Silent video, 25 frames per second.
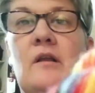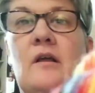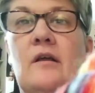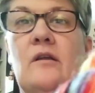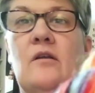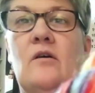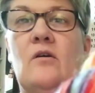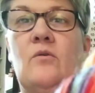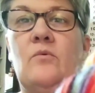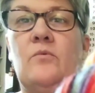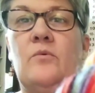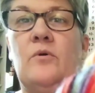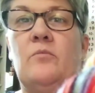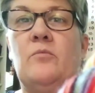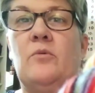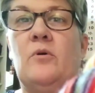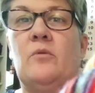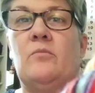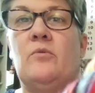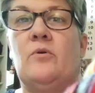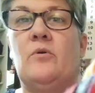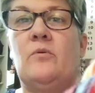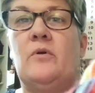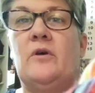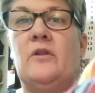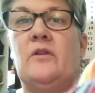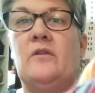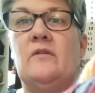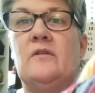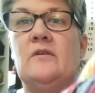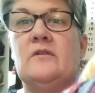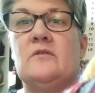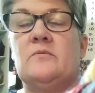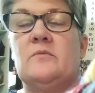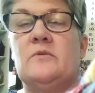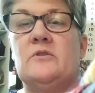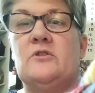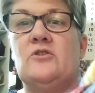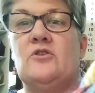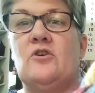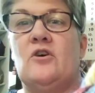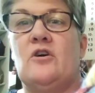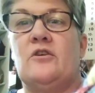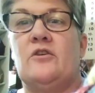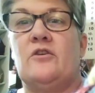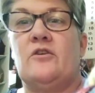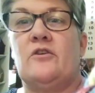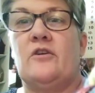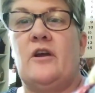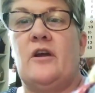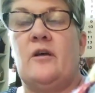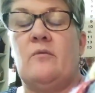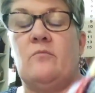And I don't remember whether this was Donna